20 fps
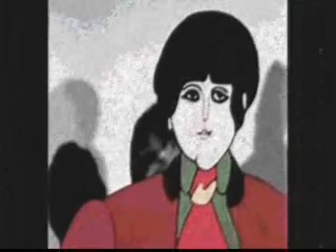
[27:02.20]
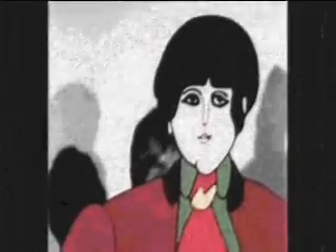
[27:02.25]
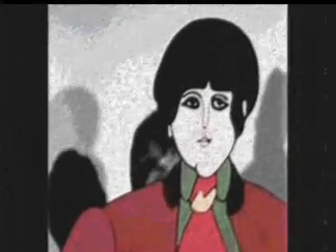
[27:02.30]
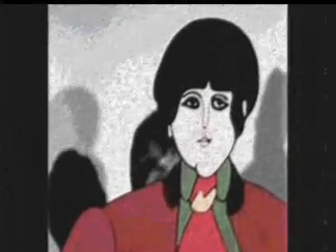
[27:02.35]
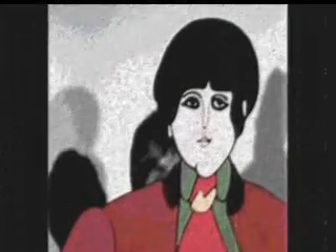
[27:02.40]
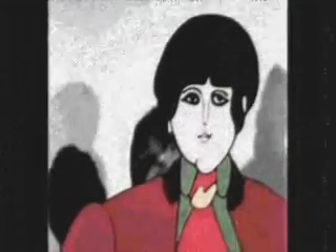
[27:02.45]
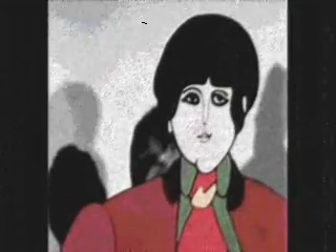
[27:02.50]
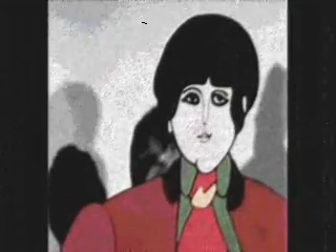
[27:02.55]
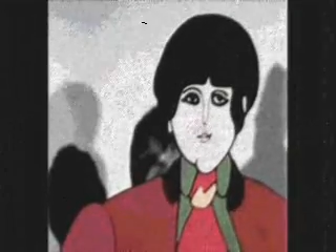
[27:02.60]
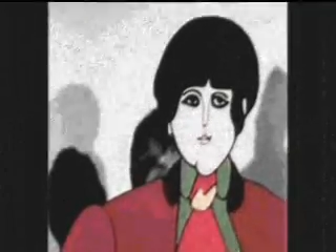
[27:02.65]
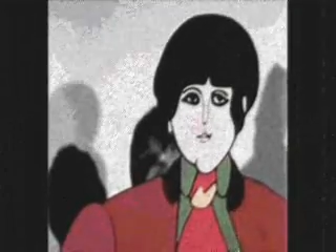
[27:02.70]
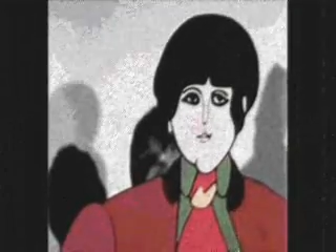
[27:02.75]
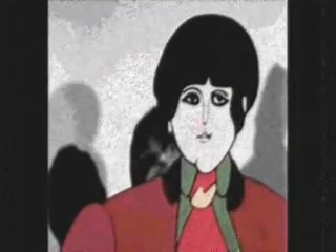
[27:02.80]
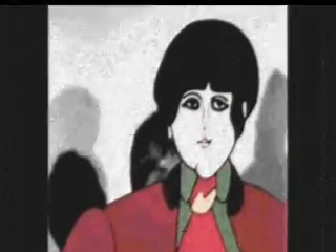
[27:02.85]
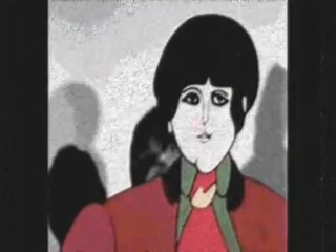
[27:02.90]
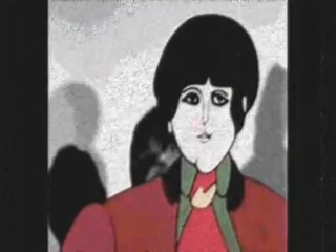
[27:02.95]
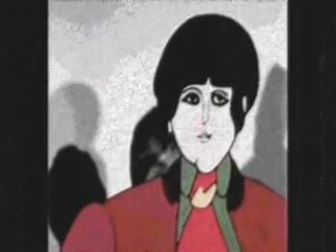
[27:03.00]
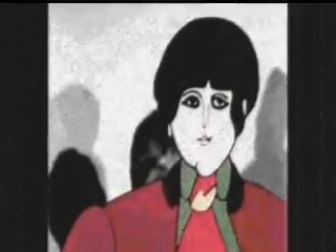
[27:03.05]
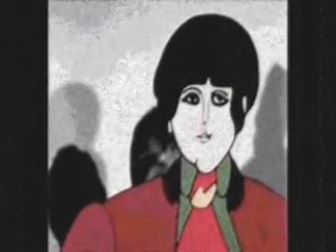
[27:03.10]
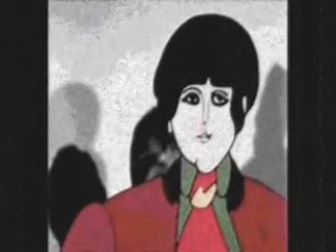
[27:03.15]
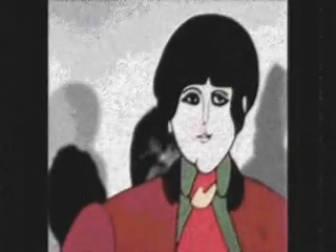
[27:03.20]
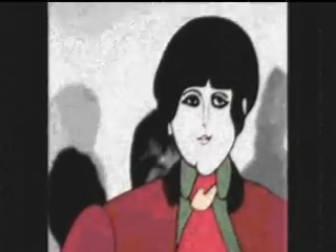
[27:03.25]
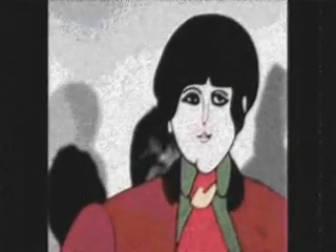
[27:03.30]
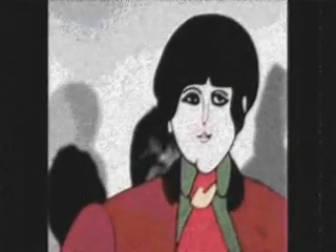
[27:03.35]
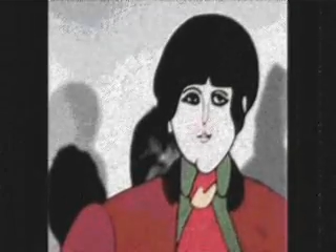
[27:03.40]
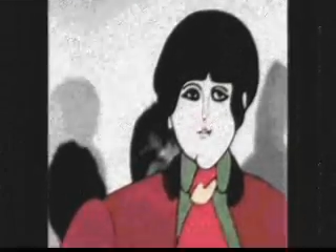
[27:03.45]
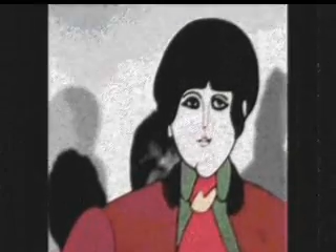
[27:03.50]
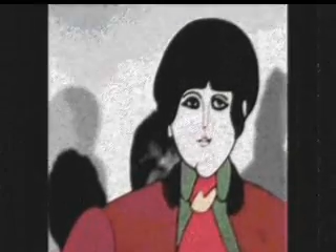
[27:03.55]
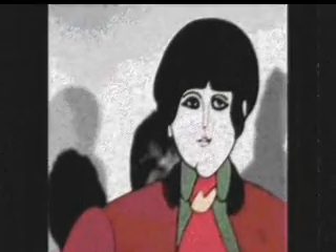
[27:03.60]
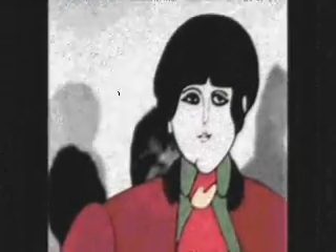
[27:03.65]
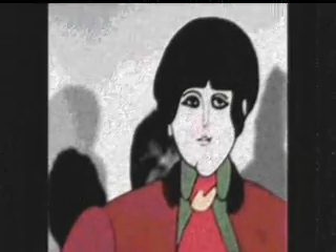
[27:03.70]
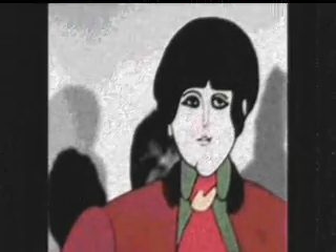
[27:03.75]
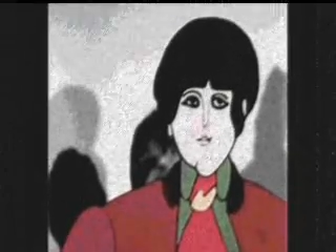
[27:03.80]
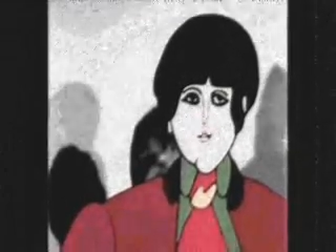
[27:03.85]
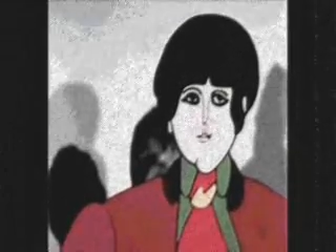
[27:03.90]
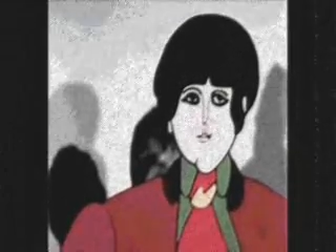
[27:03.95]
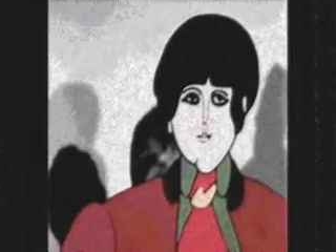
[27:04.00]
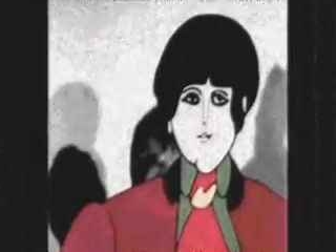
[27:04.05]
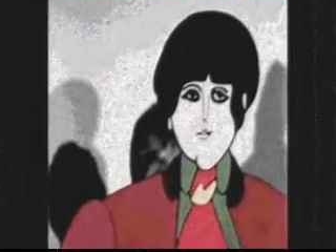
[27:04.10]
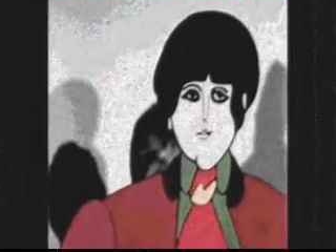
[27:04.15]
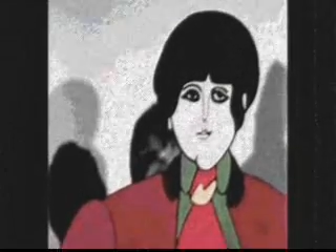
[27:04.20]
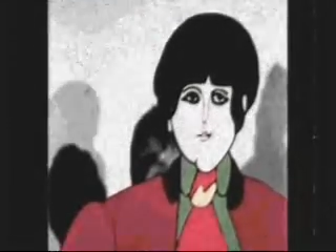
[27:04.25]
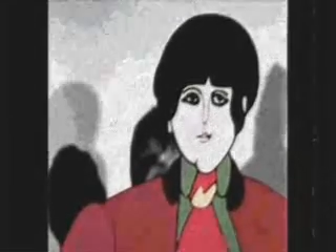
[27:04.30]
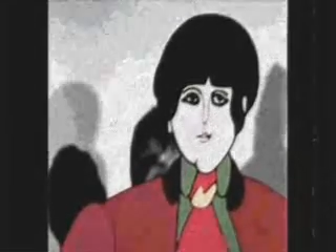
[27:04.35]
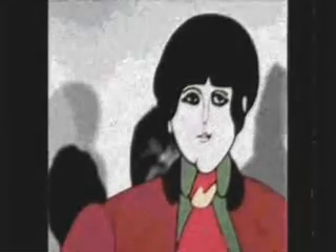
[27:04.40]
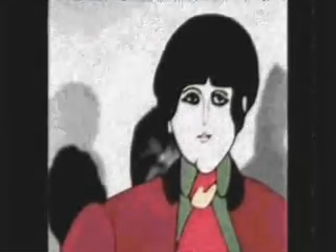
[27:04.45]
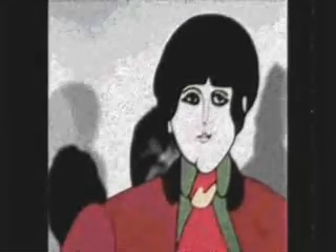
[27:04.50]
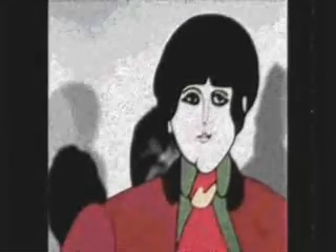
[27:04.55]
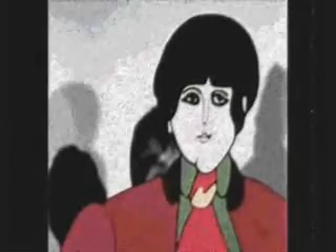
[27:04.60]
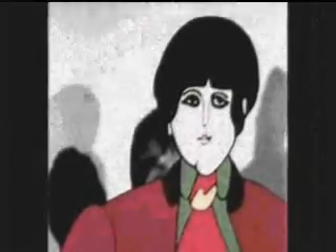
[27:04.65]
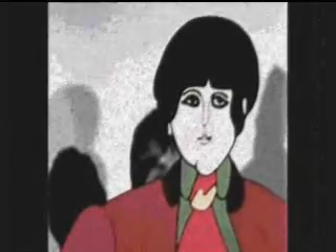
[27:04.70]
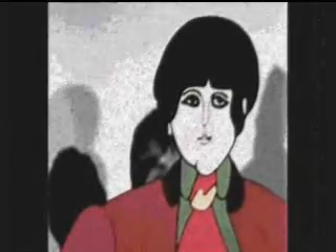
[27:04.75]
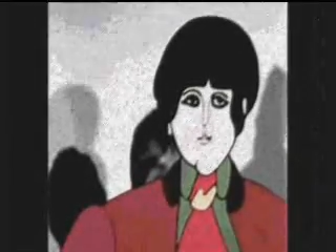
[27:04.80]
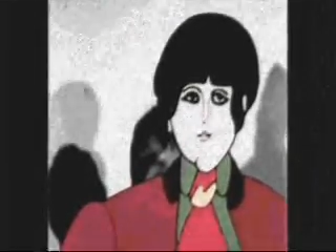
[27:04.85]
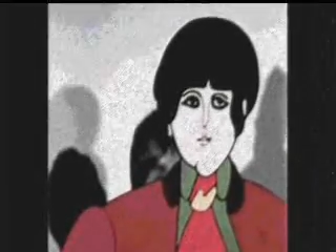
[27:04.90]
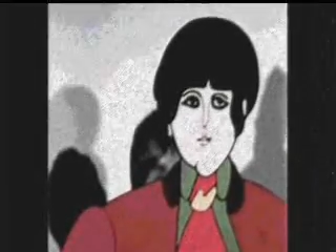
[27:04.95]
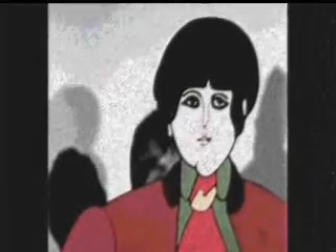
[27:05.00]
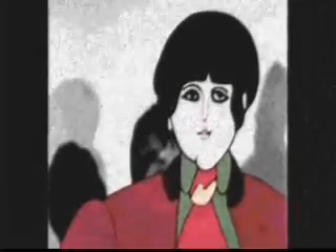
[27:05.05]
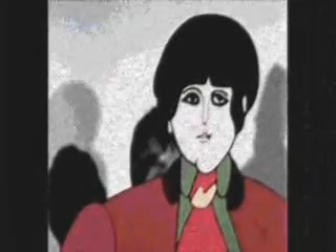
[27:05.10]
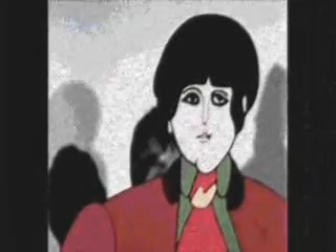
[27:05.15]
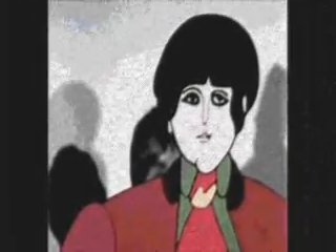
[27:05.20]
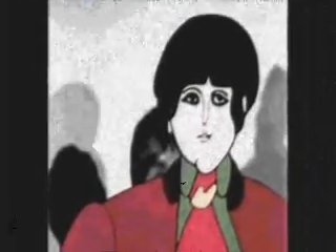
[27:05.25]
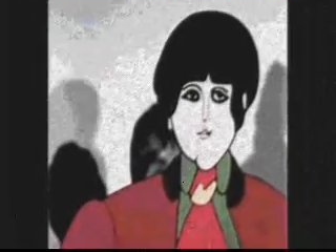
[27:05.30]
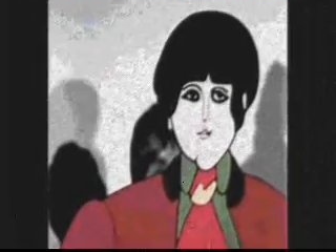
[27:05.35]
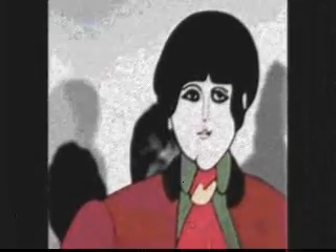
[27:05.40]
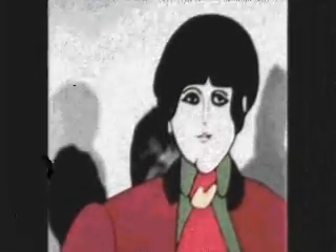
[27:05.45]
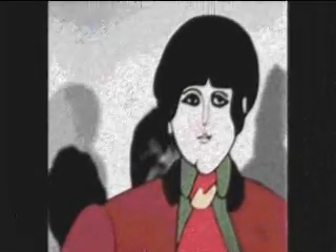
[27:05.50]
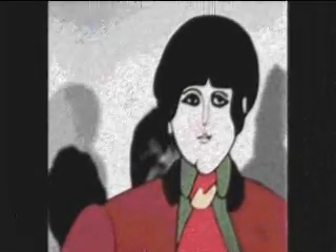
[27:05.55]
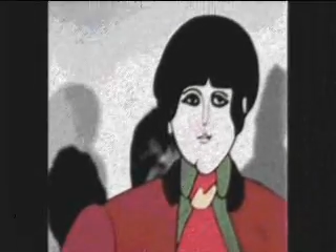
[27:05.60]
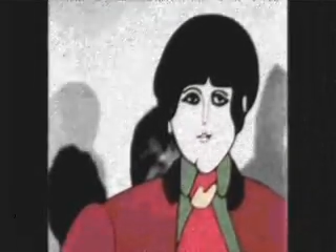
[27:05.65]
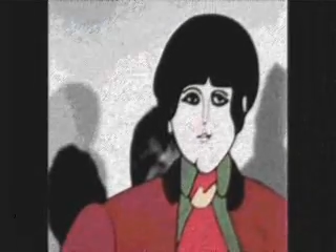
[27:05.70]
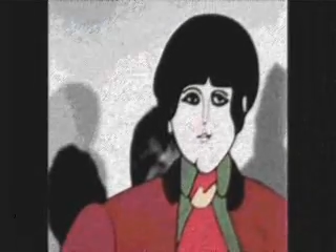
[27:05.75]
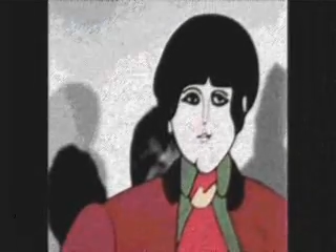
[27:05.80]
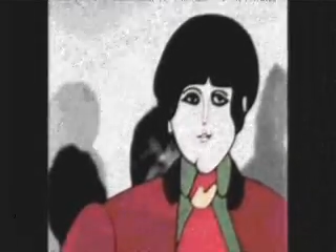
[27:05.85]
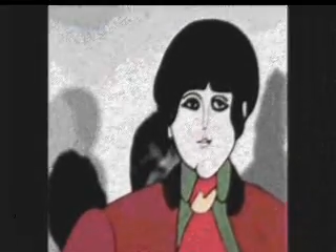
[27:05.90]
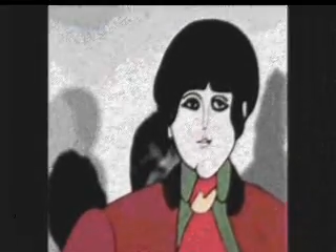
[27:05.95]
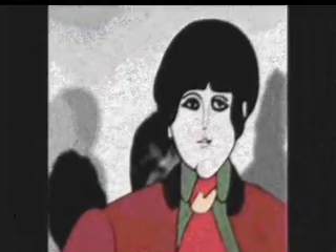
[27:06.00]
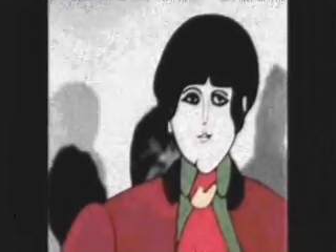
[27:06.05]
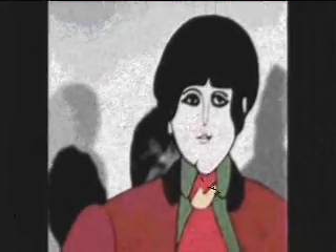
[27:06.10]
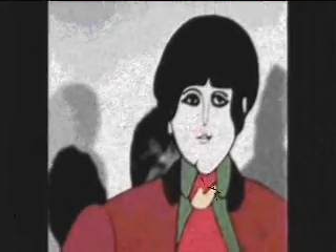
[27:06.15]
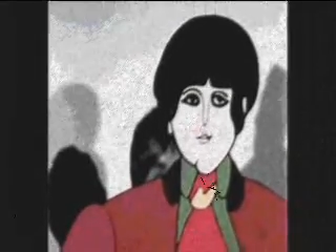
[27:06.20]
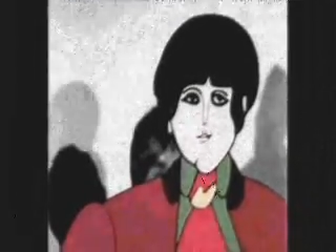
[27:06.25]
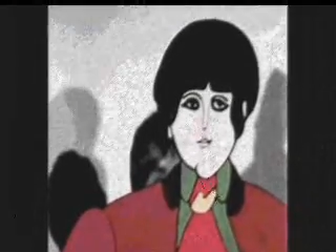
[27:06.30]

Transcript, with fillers: You want to see my wiener? Fuck off. Well, oh, you know.